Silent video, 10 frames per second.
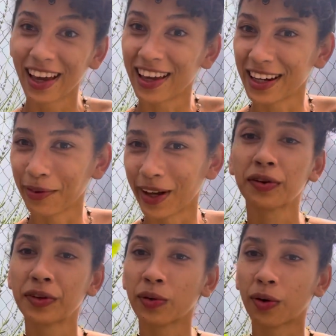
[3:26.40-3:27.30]
Anyway,
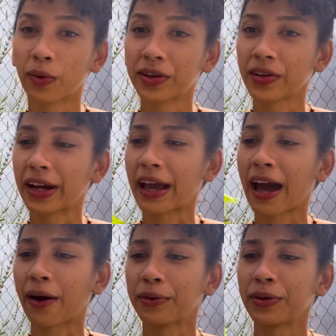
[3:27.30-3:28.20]
if you were wondering
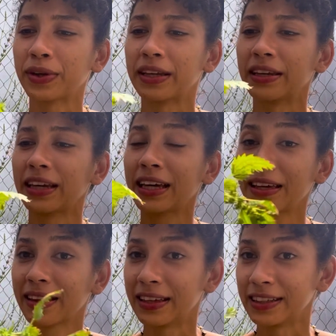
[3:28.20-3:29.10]
how you can
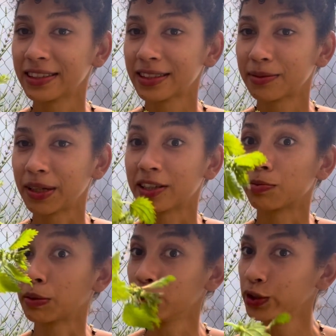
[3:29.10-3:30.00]
eat this, because
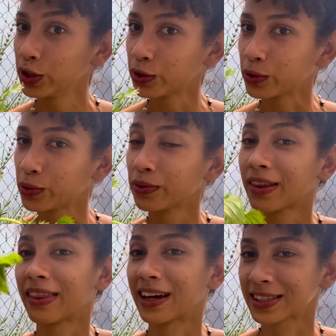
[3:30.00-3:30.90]
people do,
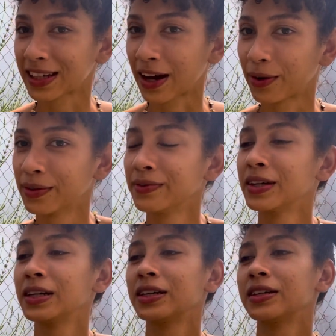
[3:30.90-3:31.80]
that's how.
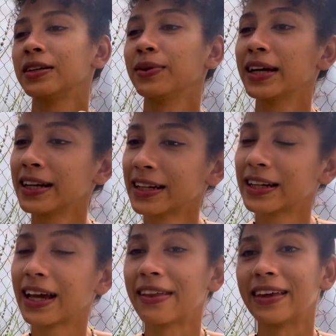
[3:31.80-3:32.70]
You eat
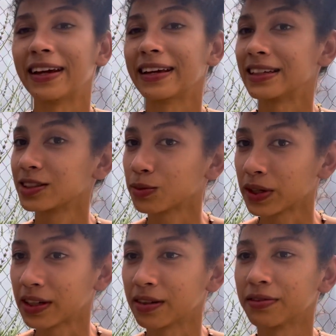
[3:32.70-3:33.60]
it and then it gets
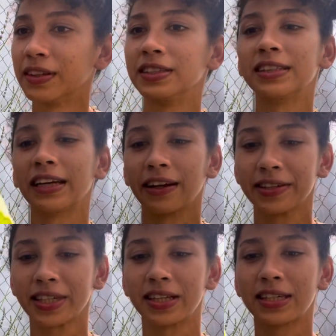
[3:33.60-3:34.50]
rid of the stinging
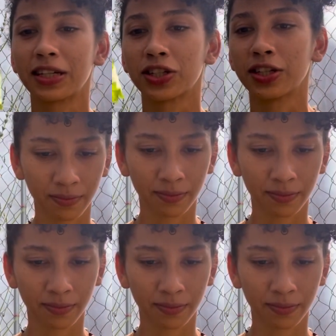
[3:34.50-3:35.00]
sensation.